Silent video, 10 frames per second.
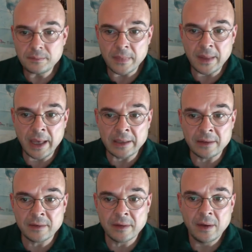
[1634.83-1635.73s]

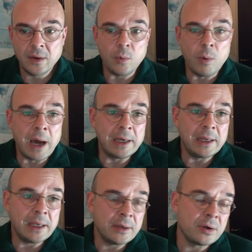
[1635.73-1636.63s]
And while,
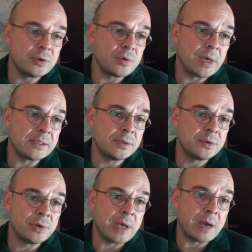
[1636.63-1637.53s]
in contrast, the
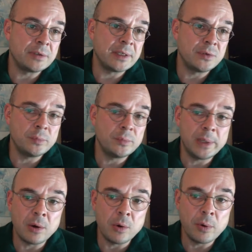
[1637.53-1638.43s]
turnout tend to be
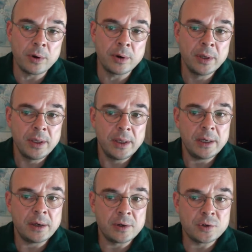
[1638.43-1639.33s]
lower
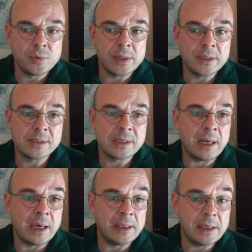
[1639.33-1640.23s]
in countries
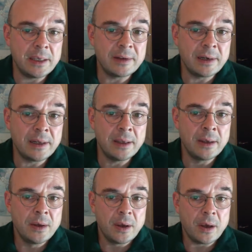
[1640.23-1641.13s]
like Italy,
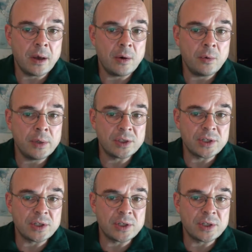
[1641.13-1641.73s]
which